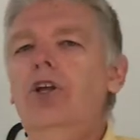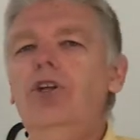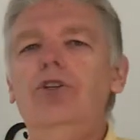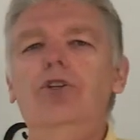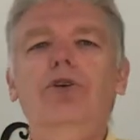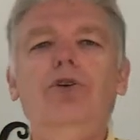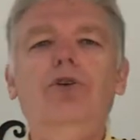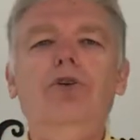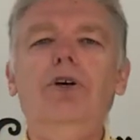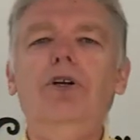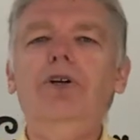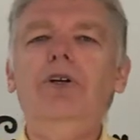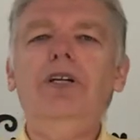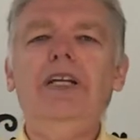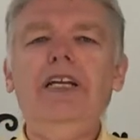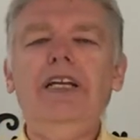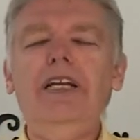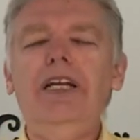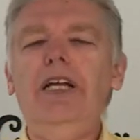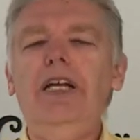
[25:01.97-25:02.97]
to a
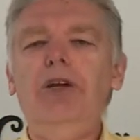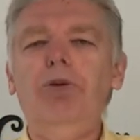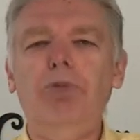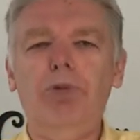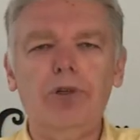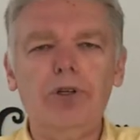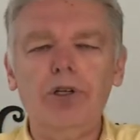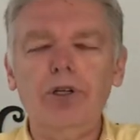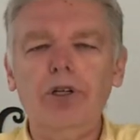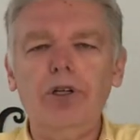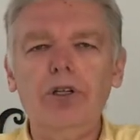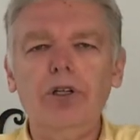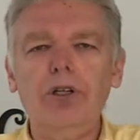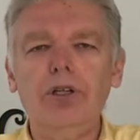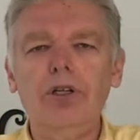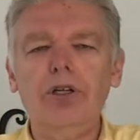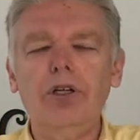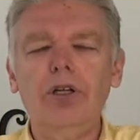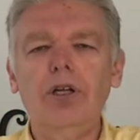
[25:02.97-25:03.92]
needy world?